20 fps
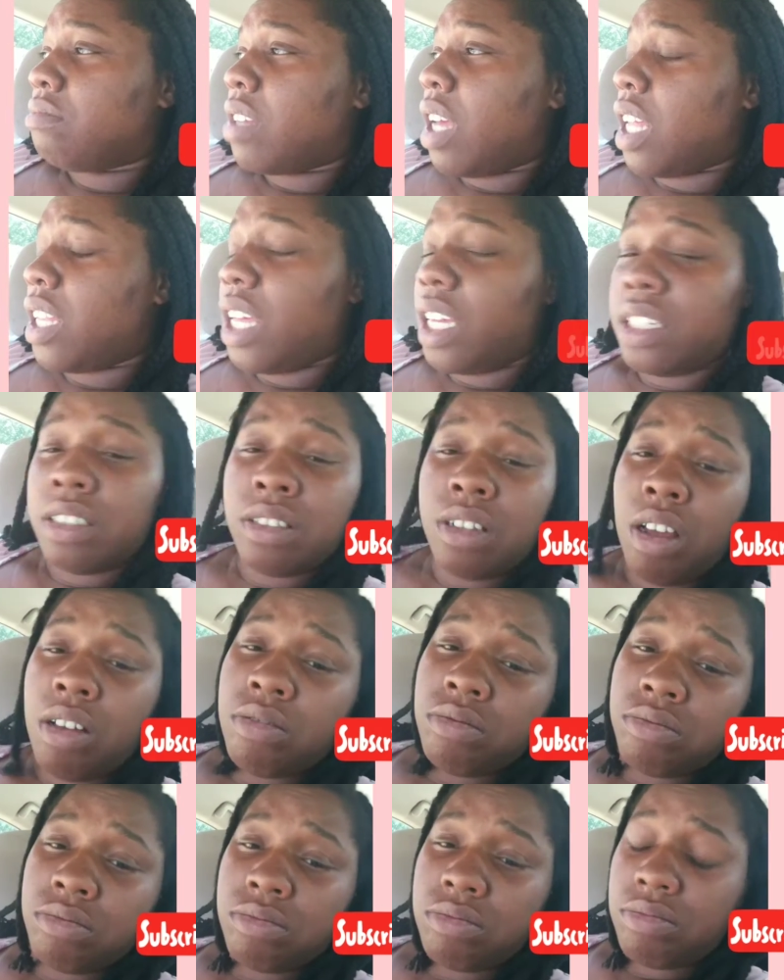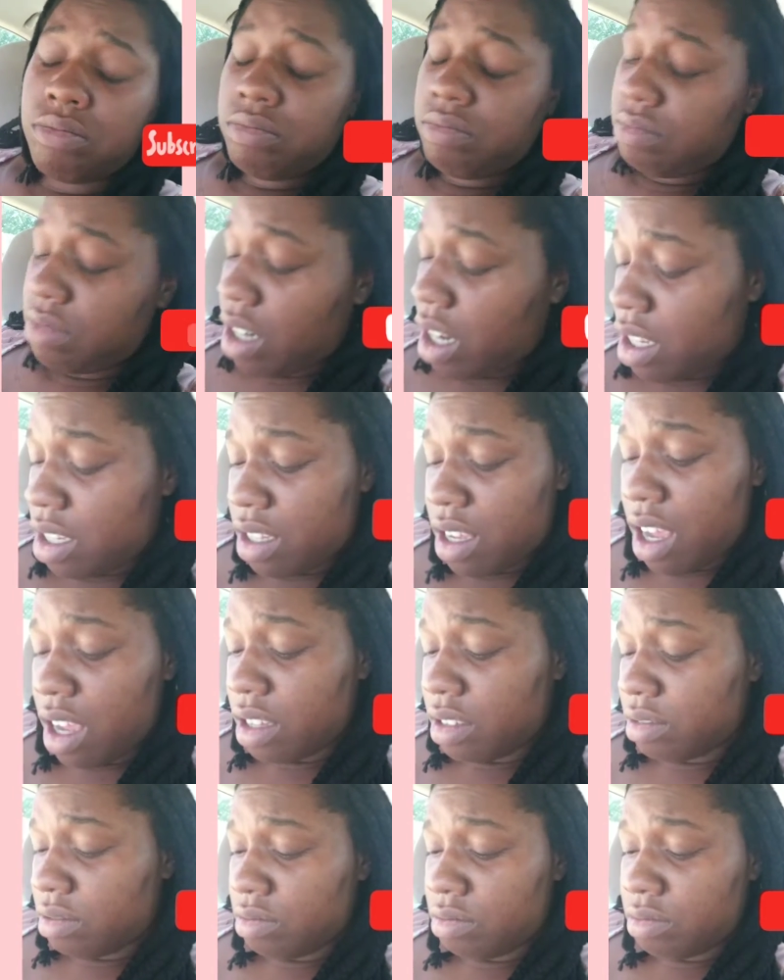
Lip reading: I like to talk. When I eat ice,